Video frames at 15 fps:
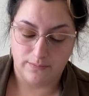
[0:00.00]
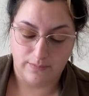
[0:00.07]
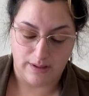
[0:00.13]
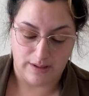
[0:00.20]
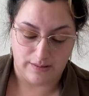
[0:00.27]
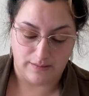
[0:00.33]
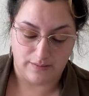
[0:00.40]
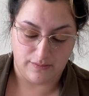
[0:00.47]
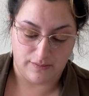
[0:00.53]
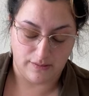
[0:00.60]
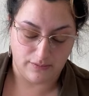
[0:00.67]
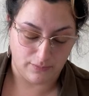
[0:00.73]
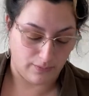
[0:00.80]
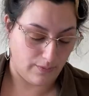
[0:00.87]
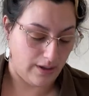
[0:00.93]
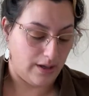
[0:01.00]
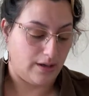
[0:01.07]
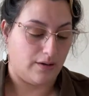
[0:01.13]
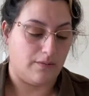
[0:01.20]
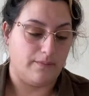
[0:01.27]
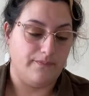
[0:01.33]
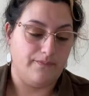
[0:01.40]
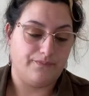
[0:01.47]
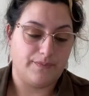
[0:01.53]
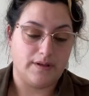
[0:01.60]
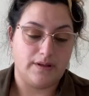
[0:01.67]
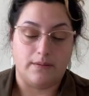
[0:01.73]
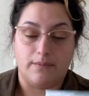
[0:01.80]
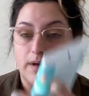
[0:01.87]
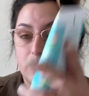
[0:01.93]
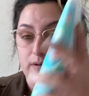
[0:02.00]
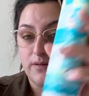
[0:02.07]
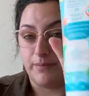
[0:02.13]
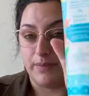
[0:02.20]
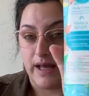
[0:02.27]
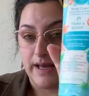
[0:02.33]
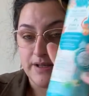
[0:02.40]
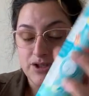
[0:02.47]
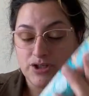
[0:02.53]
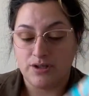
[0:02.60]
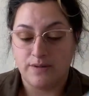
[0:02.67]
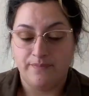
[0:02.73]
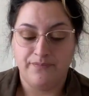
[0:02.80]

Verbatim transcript: is this one right here. The Make a Splash.